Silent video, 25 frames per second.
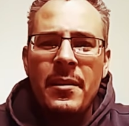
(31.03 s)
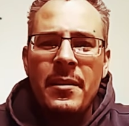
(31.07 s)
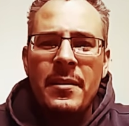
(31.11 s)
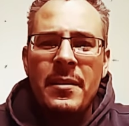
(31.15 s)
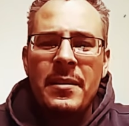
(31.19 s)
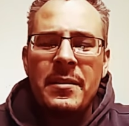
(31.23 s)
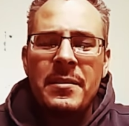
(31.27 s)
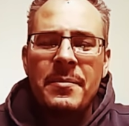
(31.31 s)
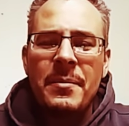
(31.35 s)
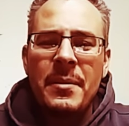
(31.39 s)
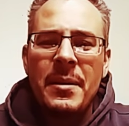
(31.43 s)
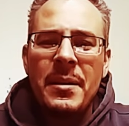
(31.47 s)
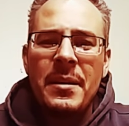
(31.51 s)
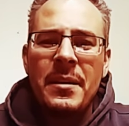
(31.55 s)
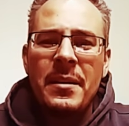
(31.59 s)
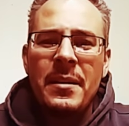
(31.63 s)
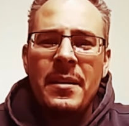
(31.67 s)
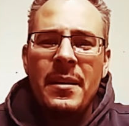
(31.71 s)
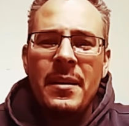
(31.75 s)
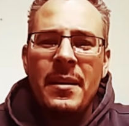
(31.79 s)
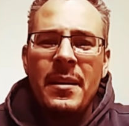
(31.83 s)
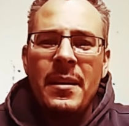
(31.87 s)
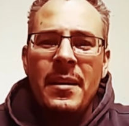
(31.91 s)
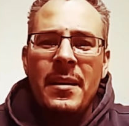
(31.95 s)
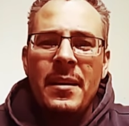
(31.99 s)
That's my,
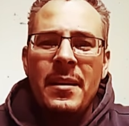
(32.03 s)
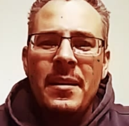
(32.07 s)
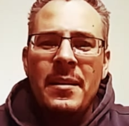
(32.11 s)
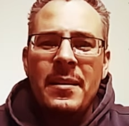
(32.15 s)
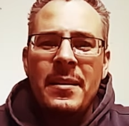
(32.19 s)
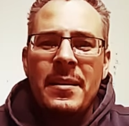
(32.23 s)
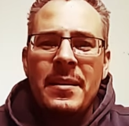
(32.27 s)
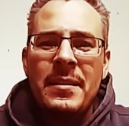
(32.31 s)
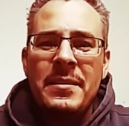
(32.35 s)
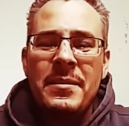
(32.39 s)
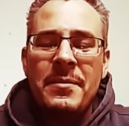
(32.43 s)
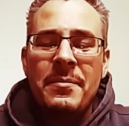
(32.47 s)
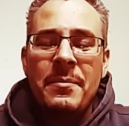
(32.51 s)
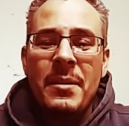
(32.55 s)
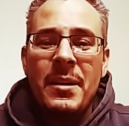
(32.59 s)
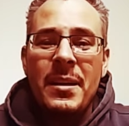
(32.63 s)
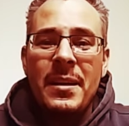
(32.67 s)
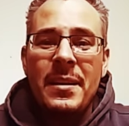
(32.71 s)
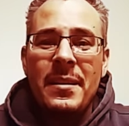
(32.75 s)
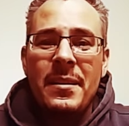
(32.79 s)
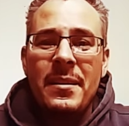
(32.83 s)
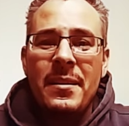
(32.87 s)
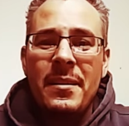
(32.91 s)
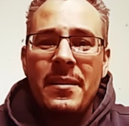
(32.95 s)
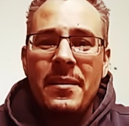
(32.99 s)
that's
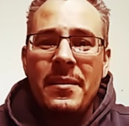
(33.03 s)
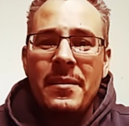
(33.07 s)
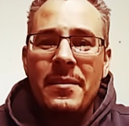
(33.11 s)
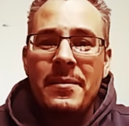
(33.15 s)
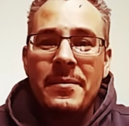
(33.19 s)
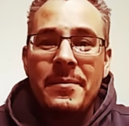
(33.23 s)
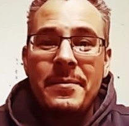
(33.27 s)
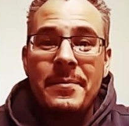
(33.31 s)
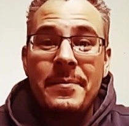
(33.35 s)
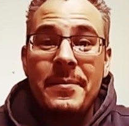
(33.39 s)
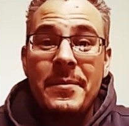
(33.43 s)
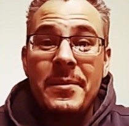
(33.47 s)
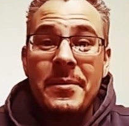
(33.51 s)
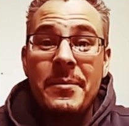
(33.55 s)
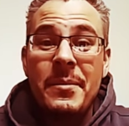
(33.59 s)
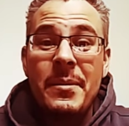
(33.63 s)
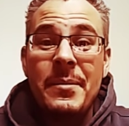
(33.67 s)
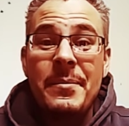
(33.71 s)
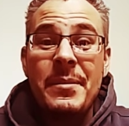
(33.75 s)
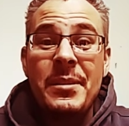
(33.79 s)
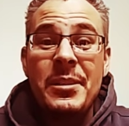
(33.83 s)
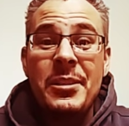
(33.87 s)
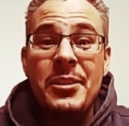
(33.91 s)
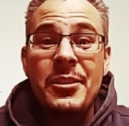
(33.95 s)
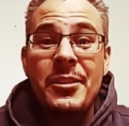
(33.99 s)
my, uh, that's my
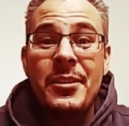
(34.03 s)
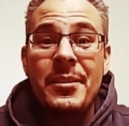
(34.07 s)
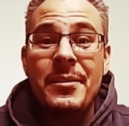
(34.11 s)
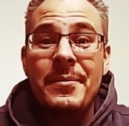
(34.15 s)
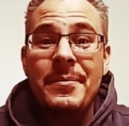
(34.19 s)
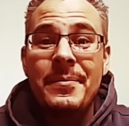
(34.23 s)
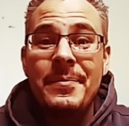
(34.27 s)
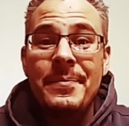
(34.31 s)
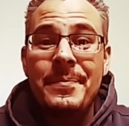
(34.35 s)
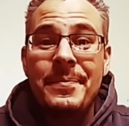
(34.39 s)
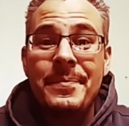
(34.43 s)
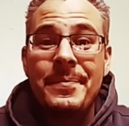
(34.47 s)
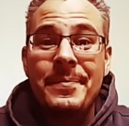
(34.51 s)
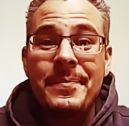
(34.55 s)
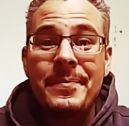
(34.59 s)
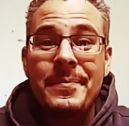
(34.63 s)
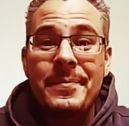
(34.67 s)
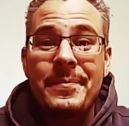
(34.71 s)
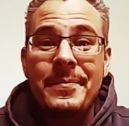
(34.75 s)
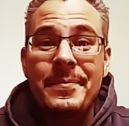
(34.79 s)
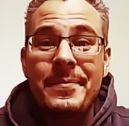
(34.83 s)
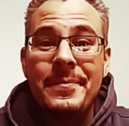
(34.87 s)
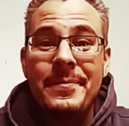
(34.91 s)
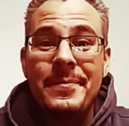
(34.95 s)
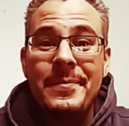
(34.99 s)
mission.
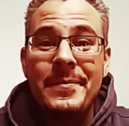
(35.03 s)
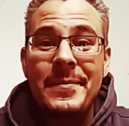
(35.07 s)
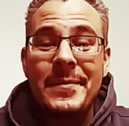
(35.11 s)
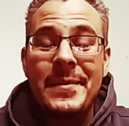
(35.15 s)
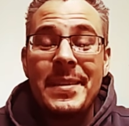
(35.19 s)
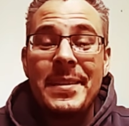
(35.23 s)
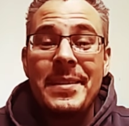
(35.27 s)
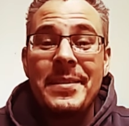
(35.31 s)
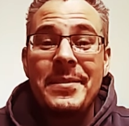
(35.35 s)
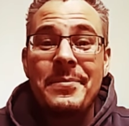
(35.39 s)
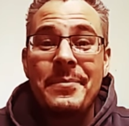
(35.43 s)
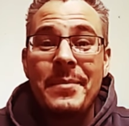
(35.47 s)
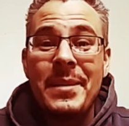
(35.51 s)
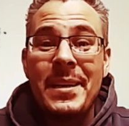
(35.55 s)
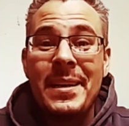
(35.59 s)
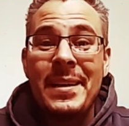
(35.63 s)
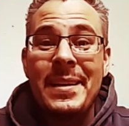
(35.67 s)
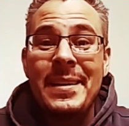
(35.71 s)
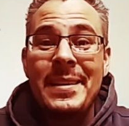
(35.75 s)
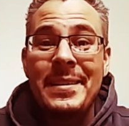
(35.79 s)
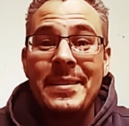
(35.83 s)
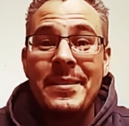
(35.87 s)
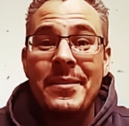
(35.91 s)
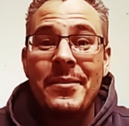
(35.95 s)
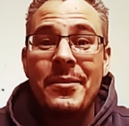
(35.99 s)
That is
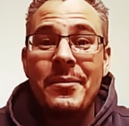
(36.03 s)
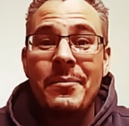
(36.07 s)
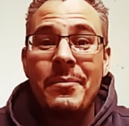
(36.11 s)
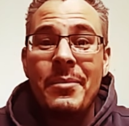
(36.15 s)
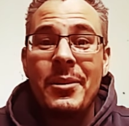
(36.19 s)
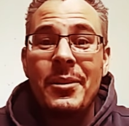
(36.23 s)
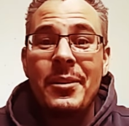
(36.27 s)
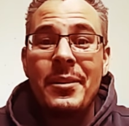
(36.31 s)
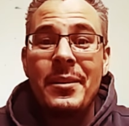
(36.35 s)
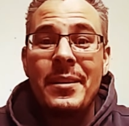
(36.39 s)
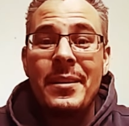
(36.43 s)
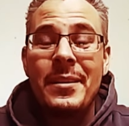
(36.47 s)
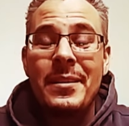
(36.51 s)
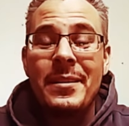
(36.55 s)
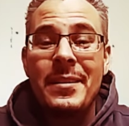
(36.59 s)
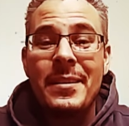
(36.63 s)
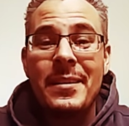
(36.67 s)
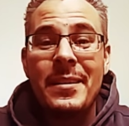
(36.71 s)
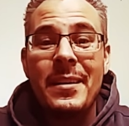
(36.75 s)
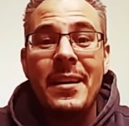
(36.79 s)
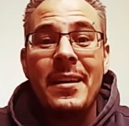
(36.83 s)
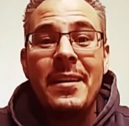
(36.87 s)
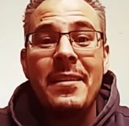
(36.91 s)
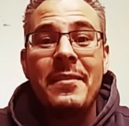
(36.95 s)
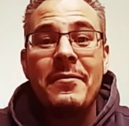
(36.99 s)
my end of the bargain
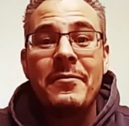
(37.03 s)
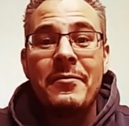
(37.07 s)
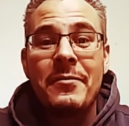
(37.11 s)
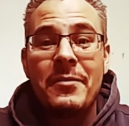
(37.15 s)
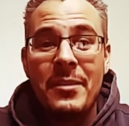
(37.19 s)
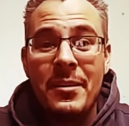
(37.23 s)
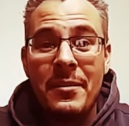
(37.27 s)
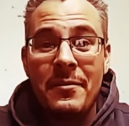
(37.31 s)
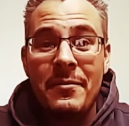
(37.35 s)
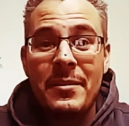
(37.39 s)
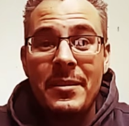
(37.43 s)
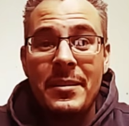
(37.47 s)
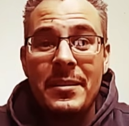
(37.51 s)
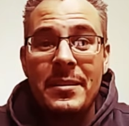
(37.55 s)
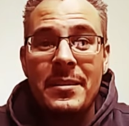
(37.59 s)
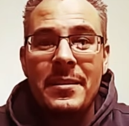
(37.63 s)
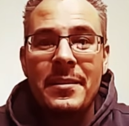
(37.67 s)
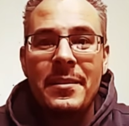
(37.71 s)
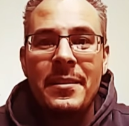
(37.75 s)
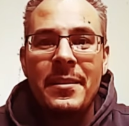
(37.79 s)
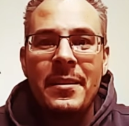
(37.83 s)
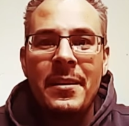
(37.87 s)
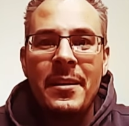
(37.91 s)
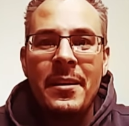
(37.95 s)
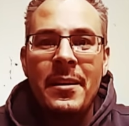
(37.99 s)
that I've
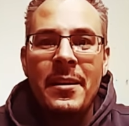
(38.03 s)
covenanted.